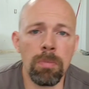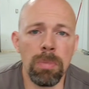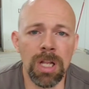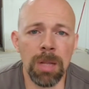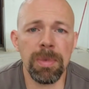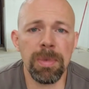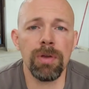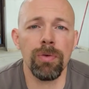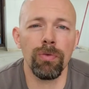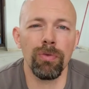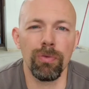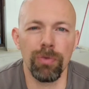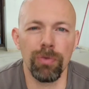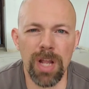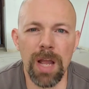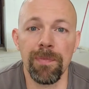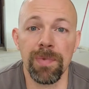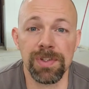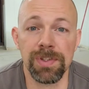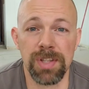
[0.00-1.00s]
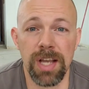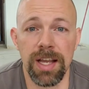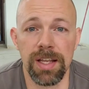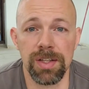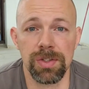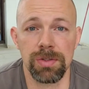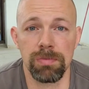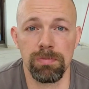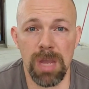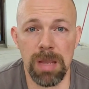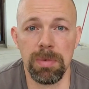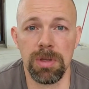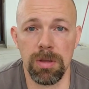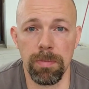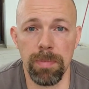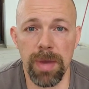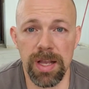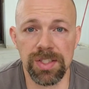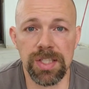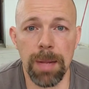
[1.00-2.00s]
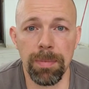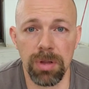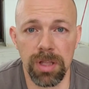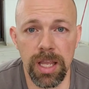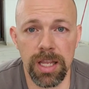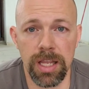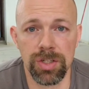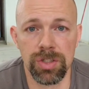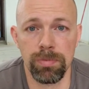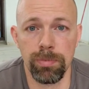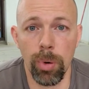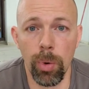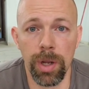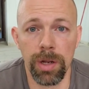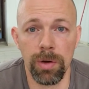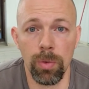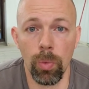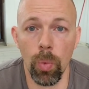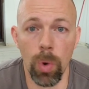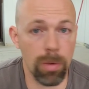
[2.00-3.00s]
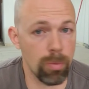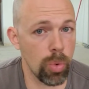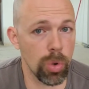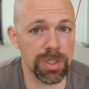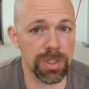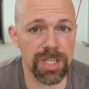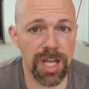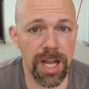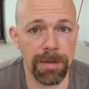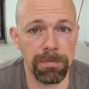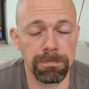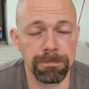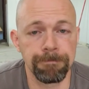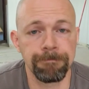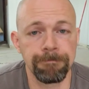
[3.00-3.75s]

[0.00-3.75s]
let me reemphasize maybe the best application point one more time